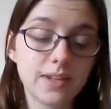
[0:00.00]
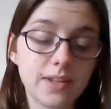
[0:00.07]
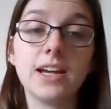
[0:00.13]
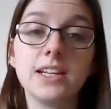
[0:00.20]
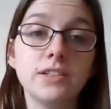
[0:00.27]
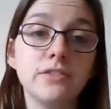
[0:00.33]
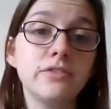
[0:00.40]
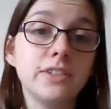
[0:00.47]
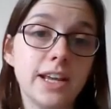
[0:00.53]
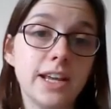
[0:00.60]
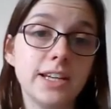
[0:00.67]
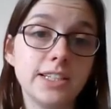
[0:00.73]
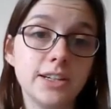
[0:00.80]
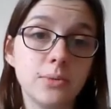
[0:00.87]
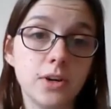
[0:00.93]
A different
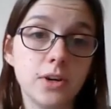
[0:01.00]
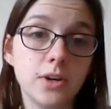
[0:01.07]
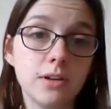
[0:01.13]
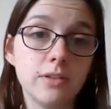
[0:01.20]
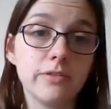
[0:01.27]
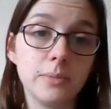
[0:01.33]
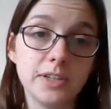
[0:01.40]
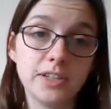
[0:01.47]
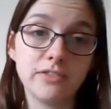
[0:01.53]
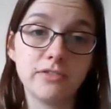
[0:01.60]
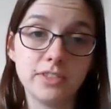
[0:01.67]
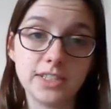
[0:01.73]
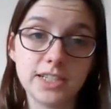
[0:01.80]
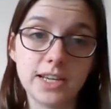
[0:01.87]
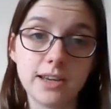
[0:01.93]
lady at work from a
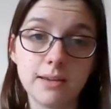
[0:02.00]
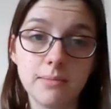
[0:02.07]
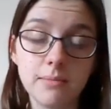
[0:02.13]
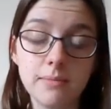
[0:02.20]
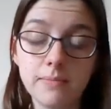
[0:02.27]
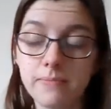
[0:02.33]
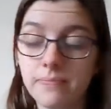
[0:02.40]
different team,